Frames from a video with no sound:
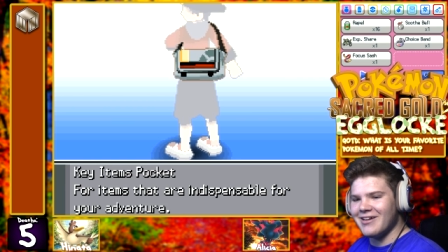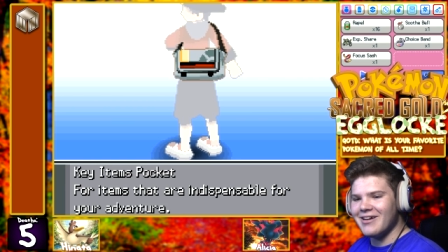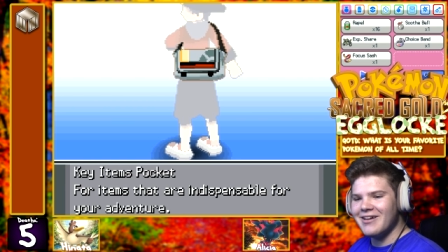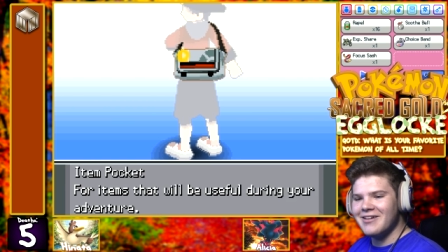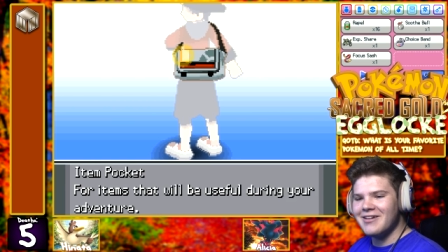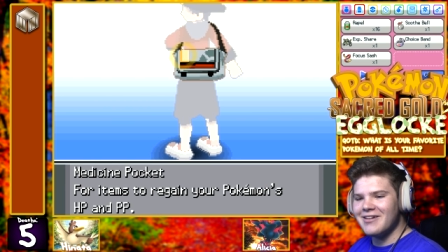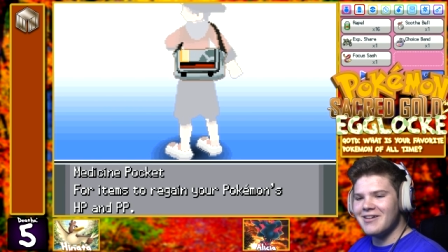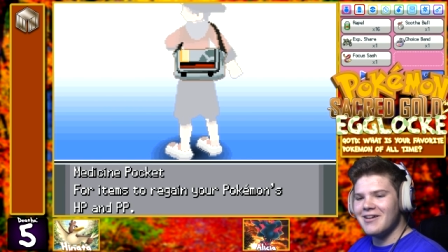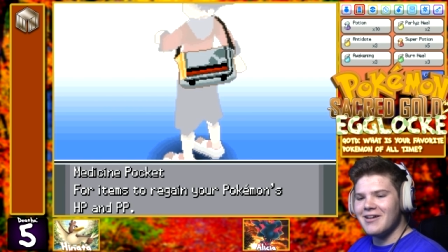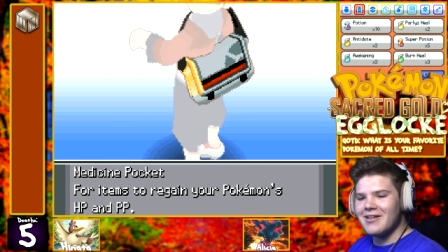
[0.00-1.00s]

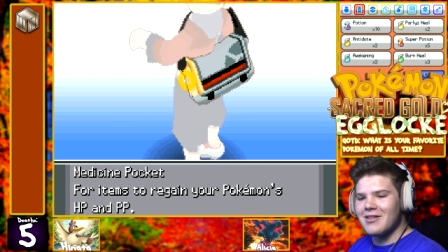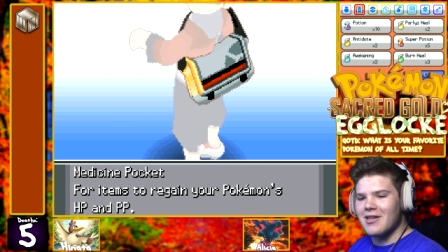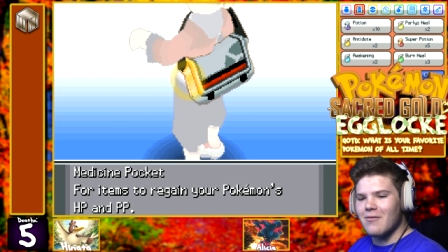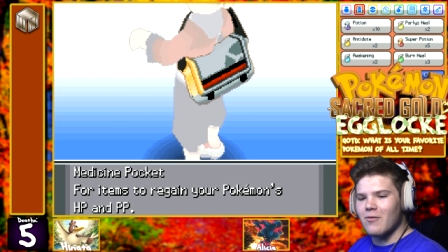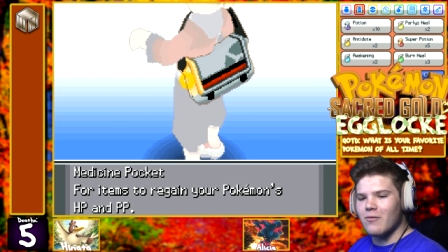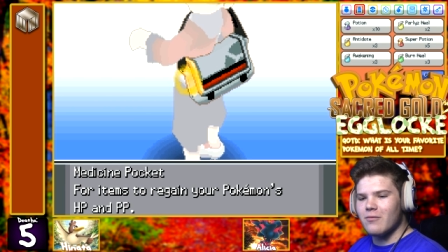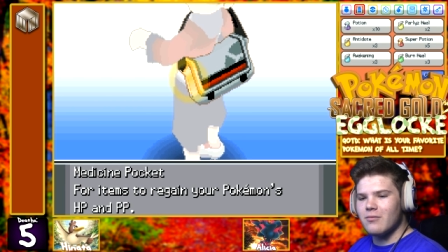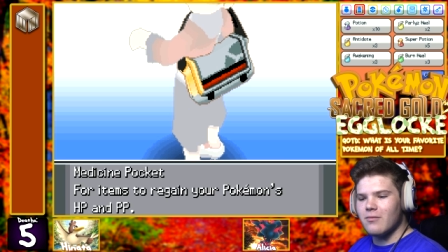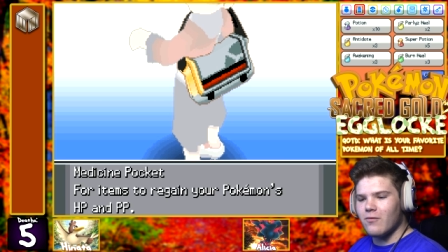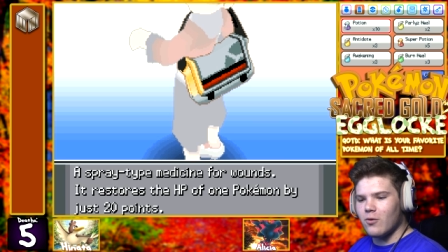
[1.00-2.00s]
it's level
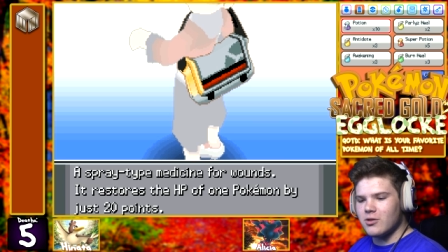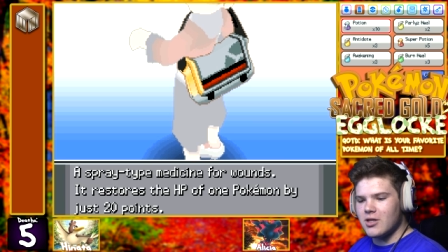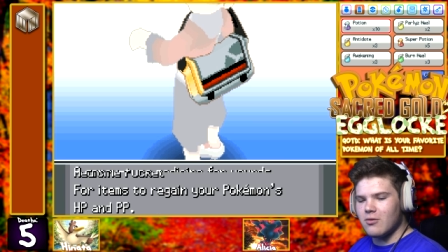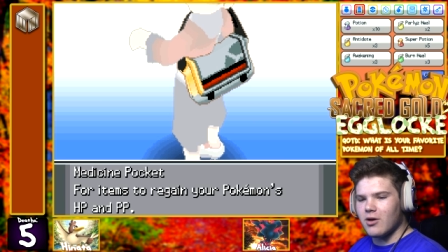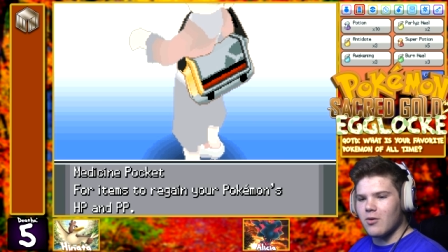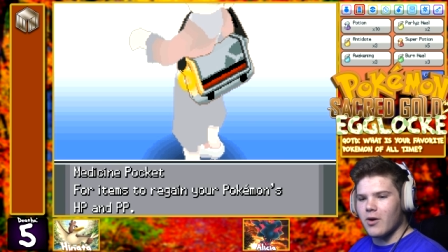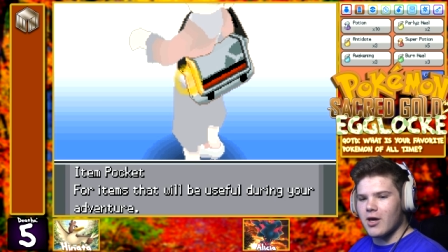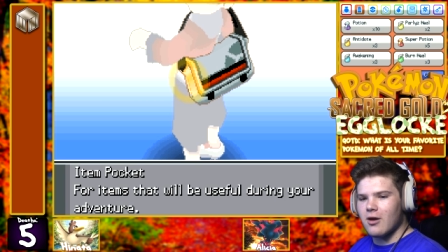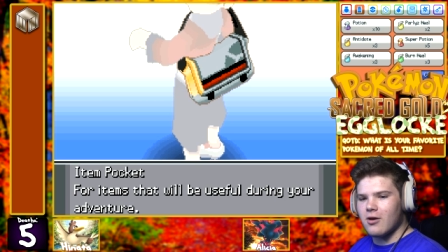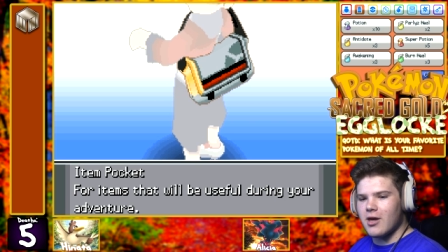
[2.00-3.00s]
14 right
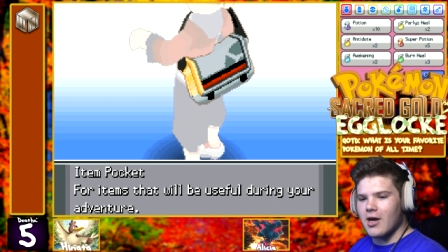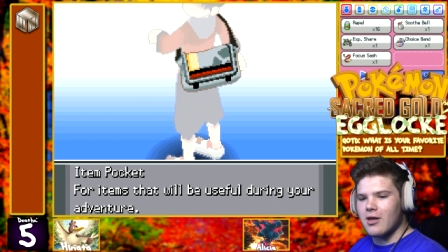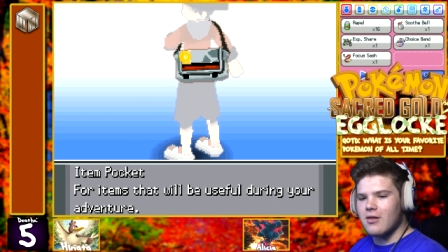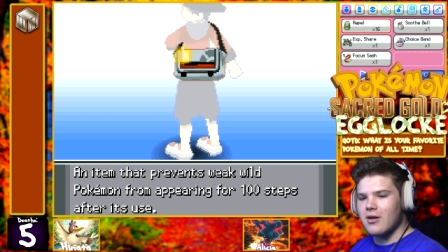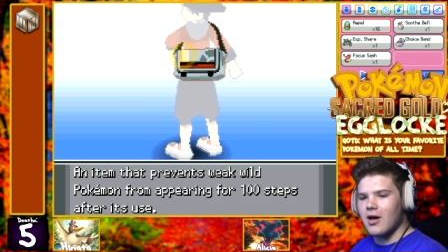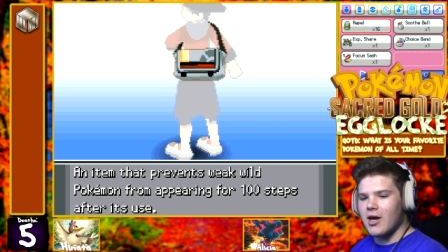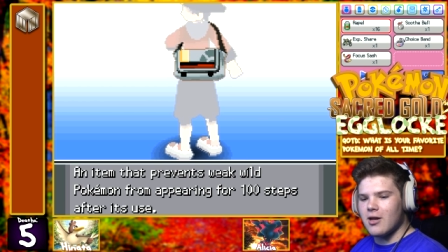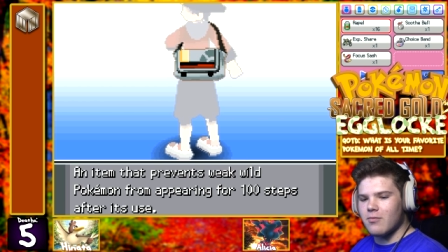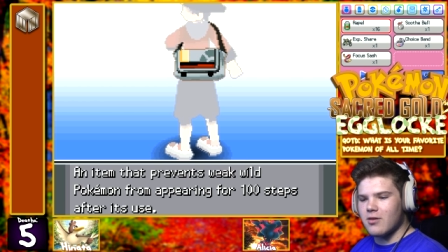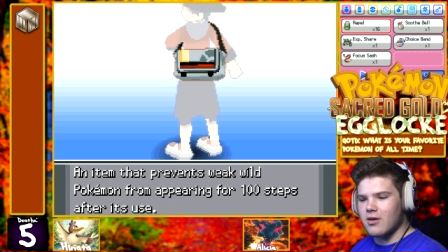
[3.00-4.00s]
away. Oh yeah, it's in
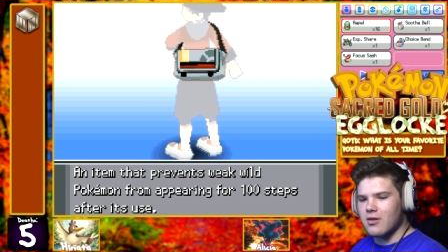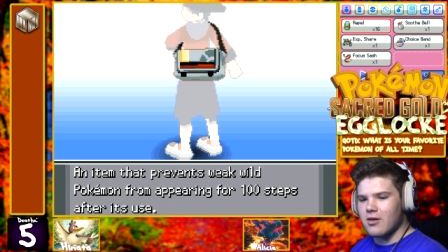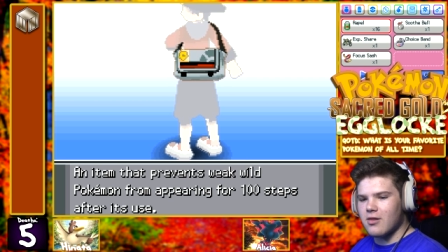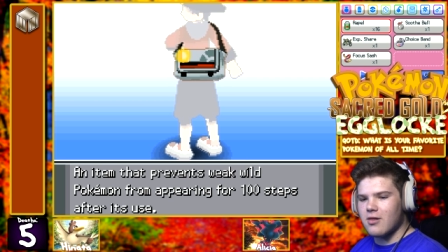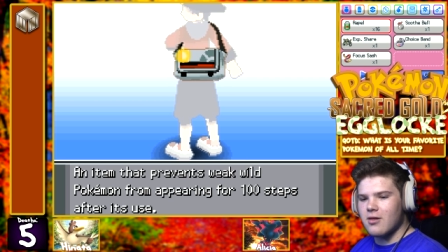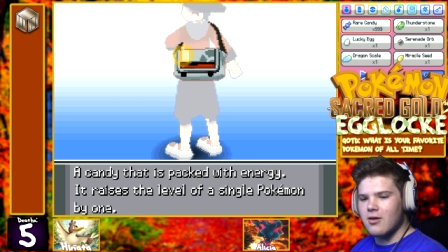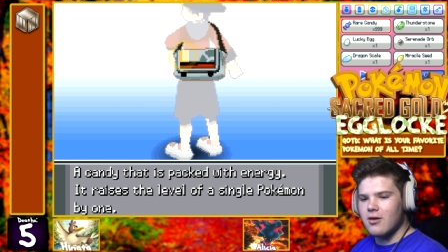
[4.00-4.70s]
items because it's